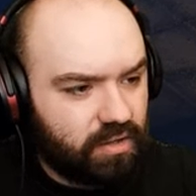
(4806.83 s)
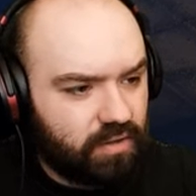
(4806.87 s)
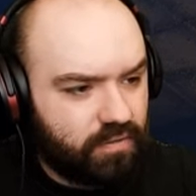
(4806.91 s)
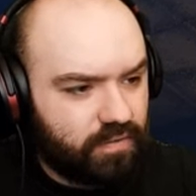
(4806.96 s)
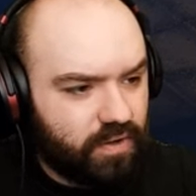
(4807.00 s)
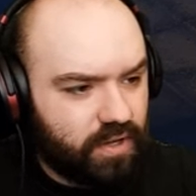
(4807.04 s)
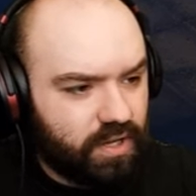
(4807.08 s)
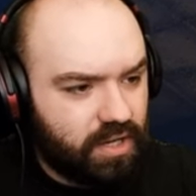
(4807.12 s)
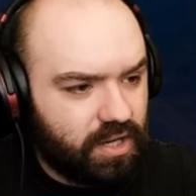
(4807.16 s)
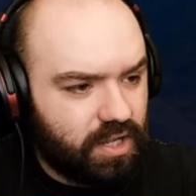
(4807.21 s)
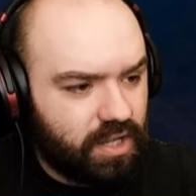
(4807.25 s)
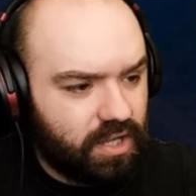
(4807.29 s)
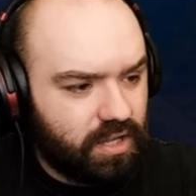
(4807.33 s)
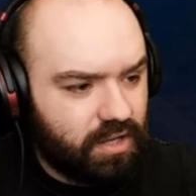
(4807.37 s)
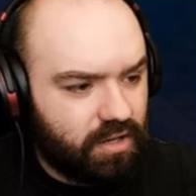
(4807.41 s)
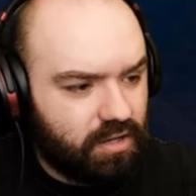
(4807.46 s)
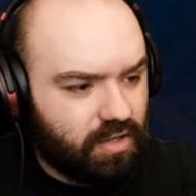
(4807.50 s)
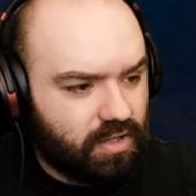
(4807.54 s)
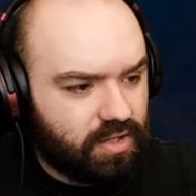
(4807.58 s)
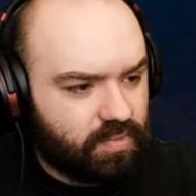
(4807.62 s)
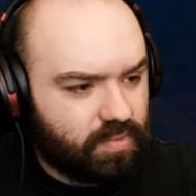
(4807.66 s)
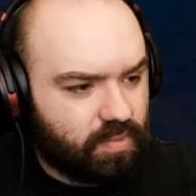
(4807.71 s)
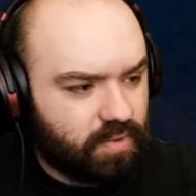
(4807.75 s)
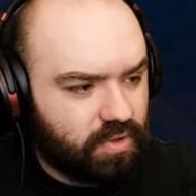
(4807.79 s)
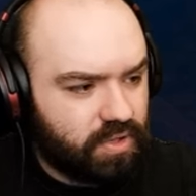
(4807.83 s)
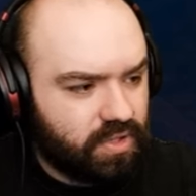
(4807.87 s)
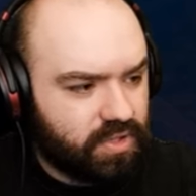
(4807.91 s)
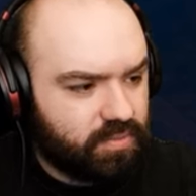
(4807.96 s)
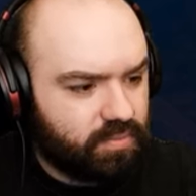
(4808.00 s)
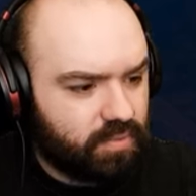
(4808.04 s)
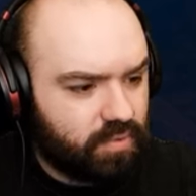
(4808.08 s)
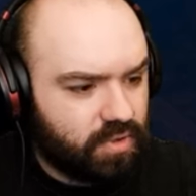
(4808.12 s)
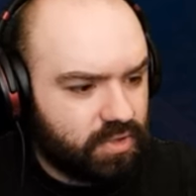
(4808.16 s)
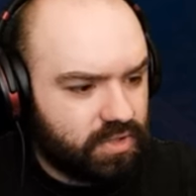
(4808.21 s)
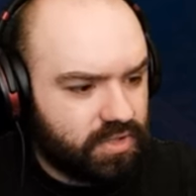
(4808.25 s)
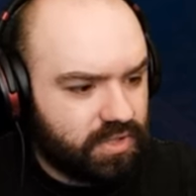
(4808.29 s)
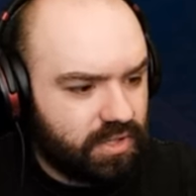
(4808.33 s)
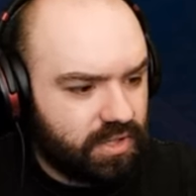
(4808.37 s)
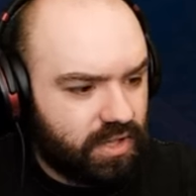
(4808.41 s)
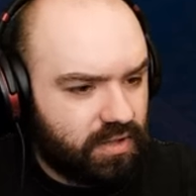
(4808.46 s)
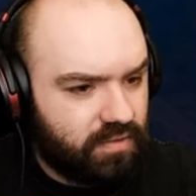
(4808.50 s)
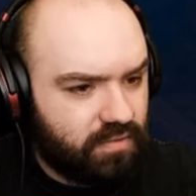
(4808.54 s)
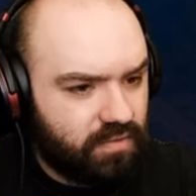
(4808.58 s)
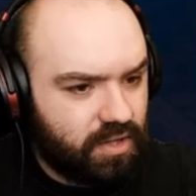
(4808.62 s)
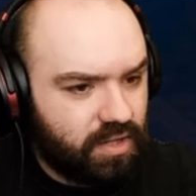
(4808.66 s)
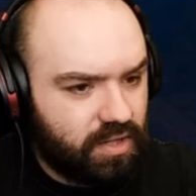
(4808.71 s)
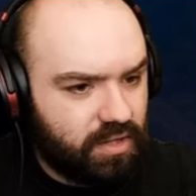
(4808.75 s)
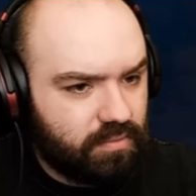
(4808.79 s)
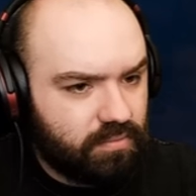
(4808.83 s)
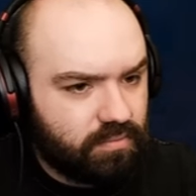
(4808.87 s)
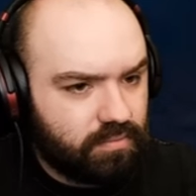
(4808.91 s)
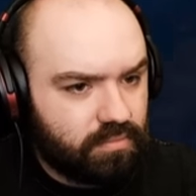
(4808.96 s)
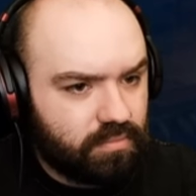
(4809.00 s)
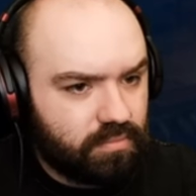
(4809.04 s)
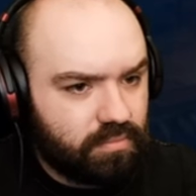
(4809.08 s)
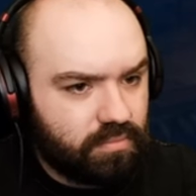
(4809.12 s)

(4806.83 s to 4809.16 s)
if I need experience points to level up.